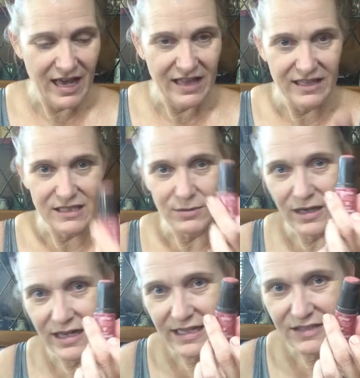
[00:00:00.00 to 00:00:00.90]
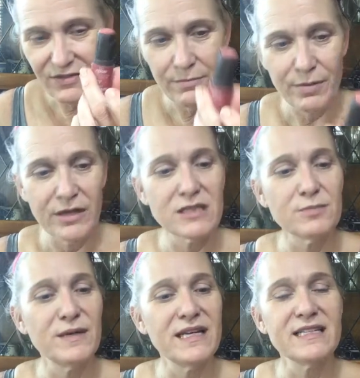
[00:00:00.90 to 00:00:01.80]
And this one is from Burt's
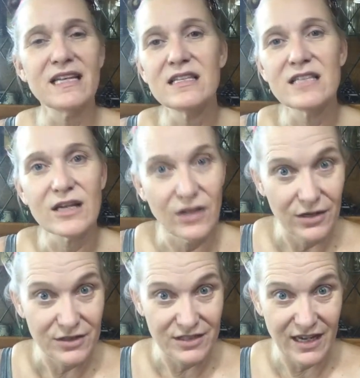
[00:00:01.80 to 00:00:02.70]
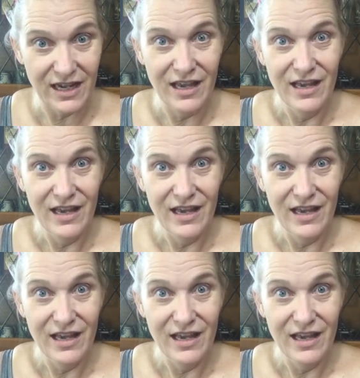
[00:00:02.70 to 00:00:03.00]
Bees. It's a glow stick.